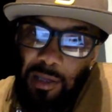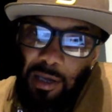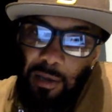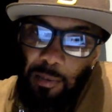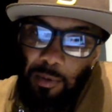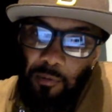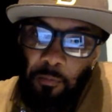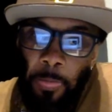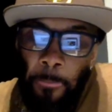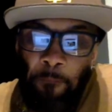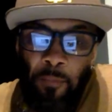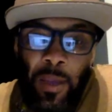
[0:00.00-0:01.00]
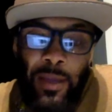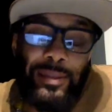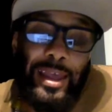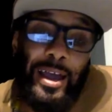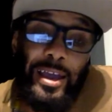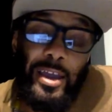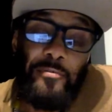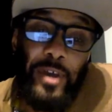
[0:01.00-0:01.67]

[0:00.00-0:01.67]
de Campo. That if